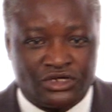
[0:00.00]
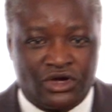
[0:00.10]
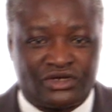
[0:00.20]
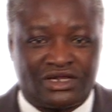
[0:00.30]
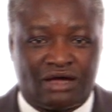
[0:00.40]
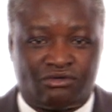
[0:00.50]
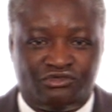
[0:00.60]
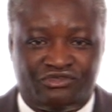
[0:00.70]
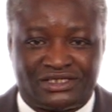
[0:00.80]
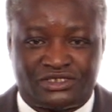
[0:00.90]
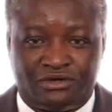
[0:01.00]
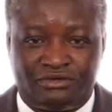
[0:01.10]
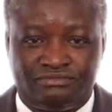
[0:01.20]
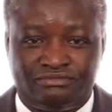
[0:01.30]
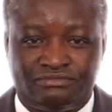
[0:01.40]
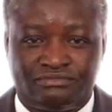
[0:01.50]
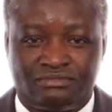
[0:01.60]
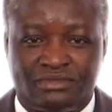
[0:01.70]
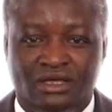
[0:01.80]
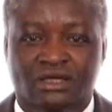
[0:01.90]
of the Convention.
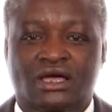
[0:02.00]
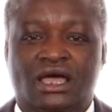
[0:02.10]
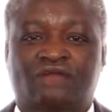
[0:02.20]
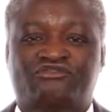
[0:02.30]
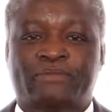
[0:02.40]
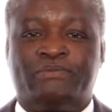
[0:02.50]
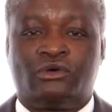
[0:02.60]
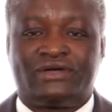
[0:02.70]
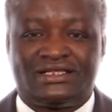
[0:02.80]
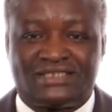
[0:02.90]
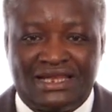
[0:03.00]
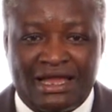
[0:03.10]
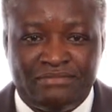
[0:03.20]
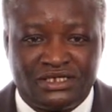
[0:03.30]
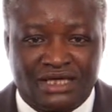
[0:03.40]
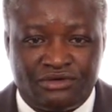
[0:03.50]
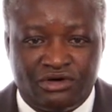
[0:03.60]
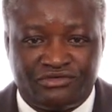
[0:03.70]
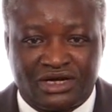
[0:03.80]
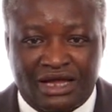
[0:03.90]
It advances implementation of the
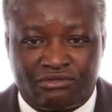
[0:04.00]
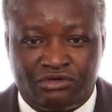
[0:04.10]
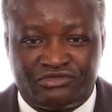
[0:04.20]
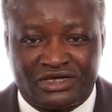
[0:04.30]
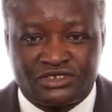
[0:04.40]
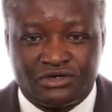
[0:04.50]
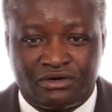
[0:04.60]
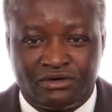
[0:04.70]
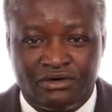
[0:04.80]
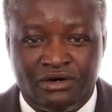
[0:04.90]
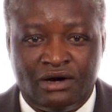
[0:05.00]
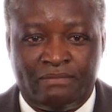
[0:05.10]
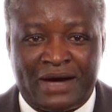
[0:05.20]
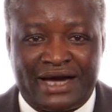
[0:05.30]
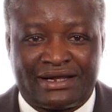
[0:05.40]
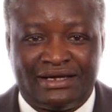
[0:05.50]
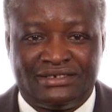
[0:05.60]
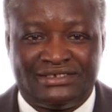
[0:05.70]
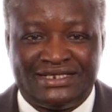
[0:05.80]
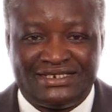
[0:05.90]
Convention through the decisions it
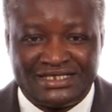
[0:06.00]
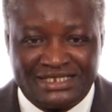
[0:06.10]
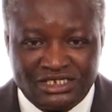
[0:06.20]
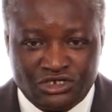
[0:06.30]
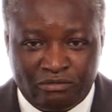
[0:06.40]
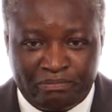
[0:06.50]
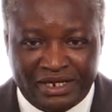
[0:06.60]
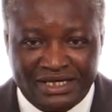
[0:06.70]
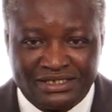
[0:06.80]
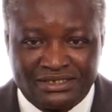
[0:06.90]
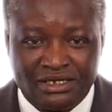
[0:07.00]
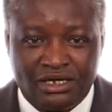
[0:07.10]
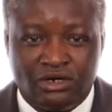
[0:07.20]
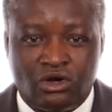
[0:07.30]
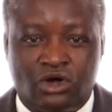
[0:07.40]
takes at its periodic meetings.